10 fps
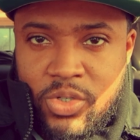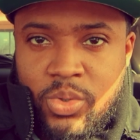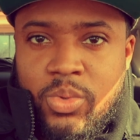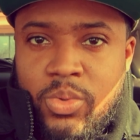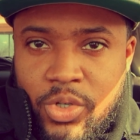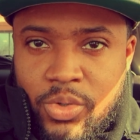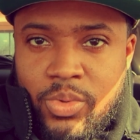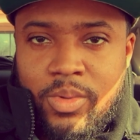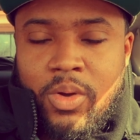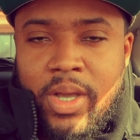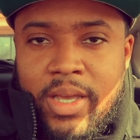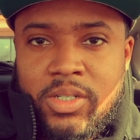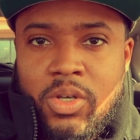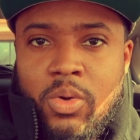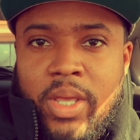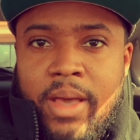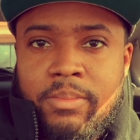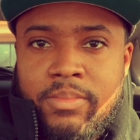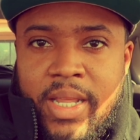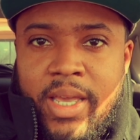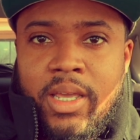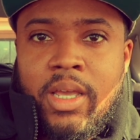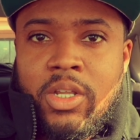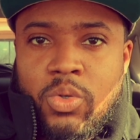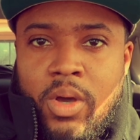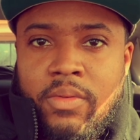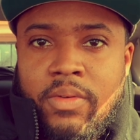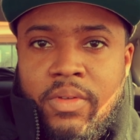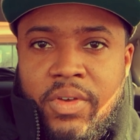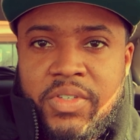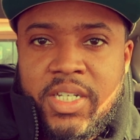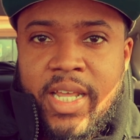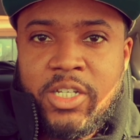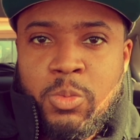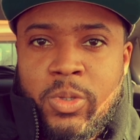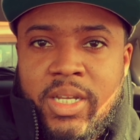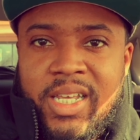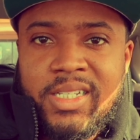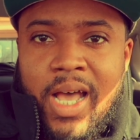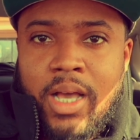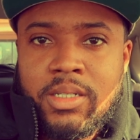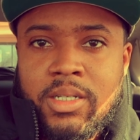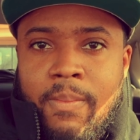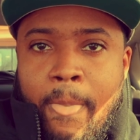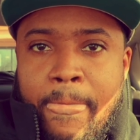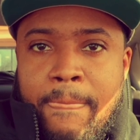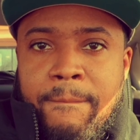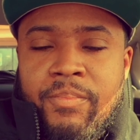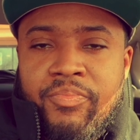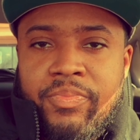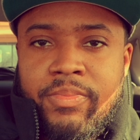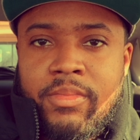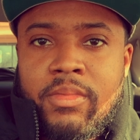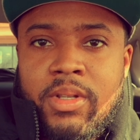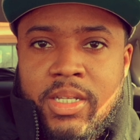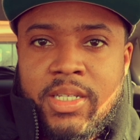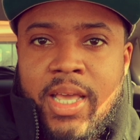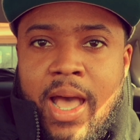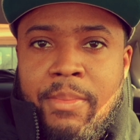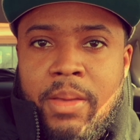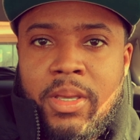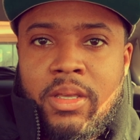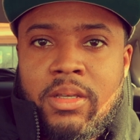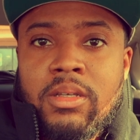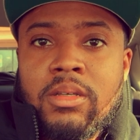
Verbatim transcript: to you. Okay, so yeah, day twelve of the fifteen day smoothie detox. Let's get high, baby.